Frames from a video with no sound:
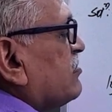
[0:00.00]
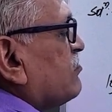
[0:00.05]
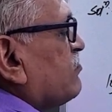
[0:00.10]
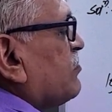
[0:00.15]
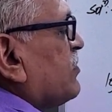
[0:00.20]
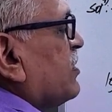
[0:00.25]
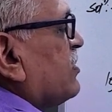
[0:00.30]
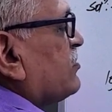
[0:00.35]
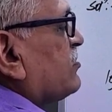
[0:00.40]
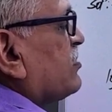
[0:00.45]

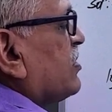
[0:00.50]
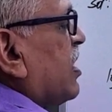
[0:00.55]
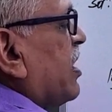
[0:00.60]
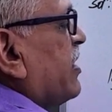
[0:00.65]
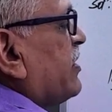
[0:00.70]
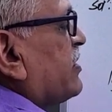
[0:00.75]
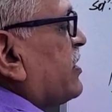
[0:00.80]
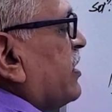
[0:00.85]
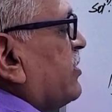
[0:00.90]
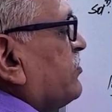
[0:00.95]
plus
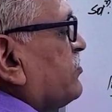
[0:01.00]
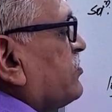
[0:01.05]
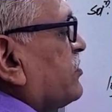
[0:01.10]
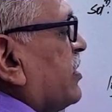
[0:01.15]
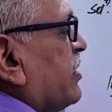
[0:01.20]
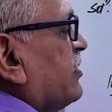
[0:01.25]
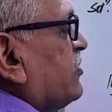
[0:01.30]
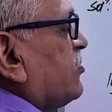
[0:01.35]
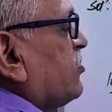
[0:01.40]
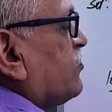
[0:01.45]
I times
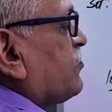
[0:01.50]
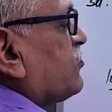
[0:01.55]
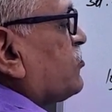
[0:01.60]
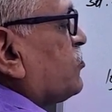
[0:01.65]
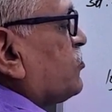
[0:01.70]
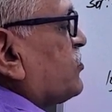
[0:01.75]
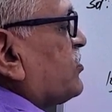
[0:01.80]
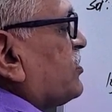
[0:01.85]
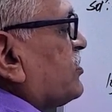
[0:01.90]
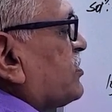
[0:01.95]
sin of
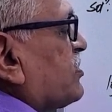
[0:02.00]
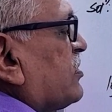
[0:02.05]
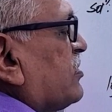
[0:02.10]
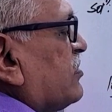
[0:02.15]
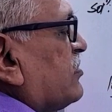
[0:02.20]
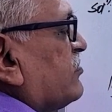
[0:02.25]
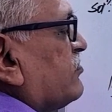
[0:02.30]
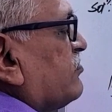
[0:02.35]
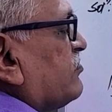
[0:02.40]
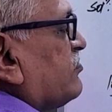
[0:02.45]
2
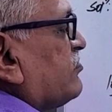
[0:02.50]
theta.